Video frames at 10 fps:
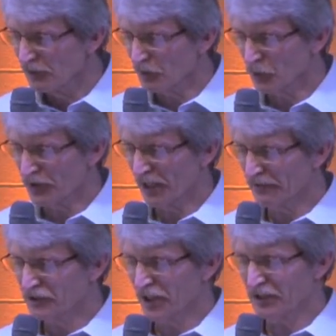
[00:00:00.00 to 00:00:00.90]
But with
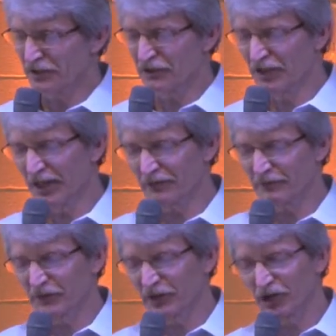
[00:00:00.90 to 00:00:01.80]
life jackets
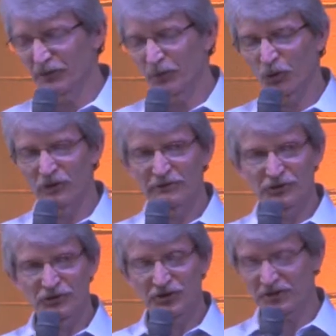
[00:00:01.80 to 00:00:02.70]
on board
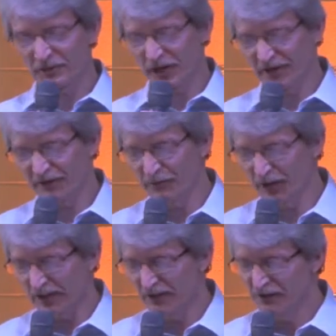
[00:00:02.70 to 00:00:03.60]
for just about
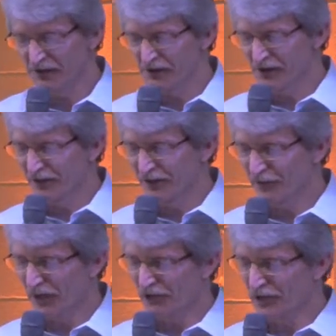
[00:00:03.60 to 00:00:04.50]
everybody,
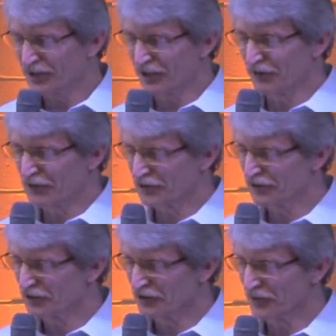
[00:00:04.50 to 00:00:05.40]
fire
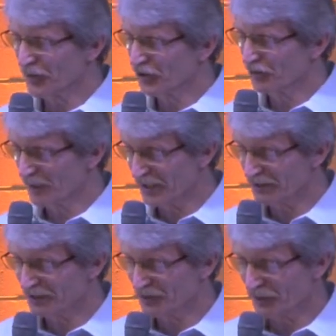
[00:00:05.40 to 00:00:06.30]
extinguishers, and some other
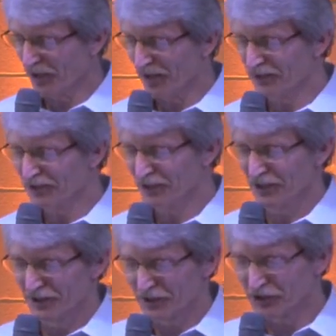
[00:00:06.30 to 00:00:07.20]
basic supplies,
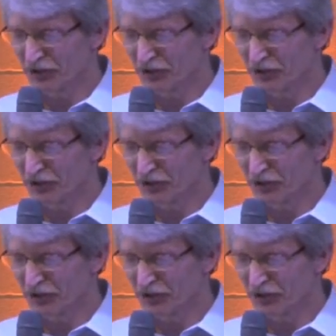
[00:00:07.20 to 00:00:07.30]
the